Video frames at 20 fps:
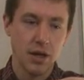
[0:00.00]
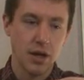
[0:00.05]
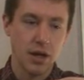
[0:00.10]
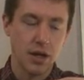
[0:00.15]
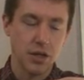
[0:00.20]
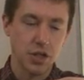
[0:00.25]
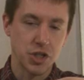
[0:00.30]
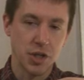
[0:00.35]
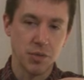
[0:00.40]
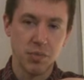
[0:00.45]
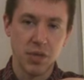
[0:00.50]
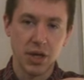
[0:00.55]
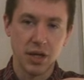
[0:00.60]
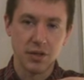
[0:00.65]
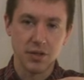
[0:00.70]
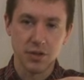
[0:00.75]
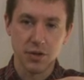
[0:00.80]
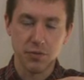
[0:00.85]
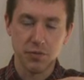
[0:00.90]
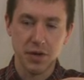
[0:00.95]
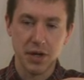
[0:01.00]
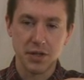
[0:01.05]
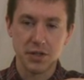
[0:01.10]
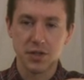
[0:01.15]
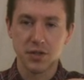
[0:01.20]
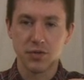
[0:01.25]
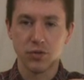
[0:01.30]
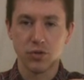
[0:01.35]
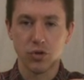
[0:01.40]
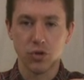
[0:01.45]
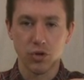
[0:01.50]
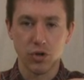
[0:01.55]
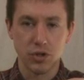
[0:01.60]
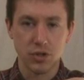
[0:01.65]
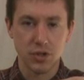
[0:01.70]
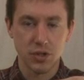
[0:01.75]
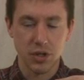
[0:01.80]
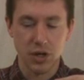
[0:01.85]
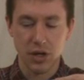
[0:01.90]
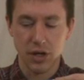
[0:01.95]
Qingming is a festival or
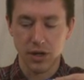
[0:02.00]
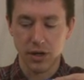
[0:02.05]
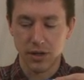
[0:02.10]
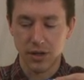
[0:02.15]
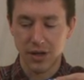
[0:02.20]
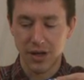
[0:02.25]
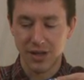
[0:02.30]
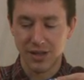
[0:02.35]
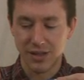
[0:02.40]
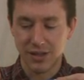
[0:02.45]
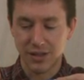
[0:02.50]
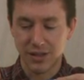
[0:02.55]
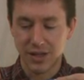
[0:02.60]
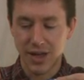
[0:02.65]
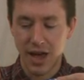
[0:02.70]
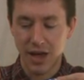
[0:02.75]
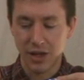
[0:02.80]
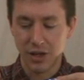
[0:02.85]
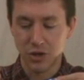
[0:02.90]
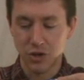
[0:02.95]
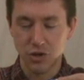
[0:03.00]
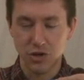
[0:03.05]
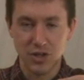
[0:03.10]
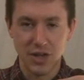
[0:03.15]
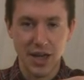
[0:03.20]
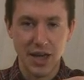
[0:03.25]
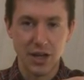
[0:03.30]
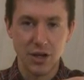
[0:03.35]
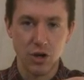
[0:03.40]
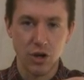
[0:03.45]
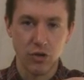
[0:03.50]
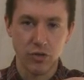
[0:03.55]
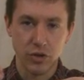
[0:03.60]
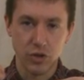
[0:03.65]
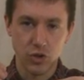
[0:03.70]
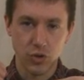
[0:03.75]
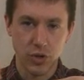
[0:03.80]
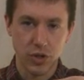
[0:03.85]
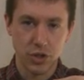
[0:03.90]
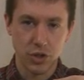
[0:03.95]
a calendar date on the
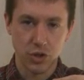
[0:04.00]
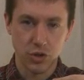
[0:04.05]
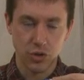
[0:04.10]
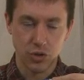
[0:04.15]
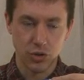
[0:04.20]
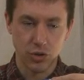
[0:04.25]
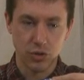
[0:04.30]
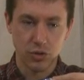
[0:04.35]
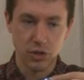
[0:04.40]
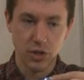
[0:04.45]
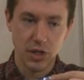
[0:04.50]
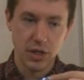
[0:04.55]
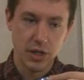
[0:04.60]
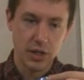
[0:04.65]
traditional